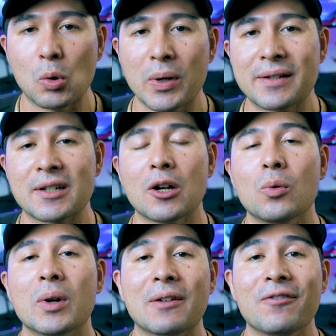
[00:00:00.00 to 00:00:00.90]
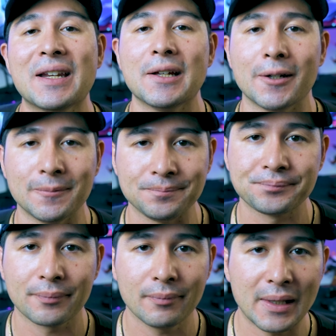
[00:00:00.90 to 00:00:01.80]
weeks ago on a video.
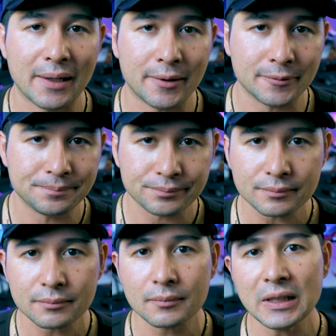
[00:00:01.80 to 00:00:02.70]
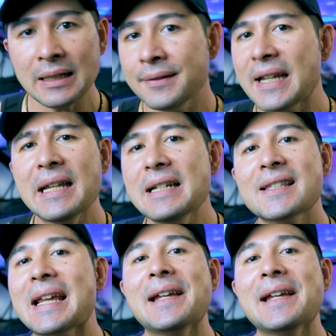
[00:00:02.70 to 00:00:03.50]
Now, they didn't say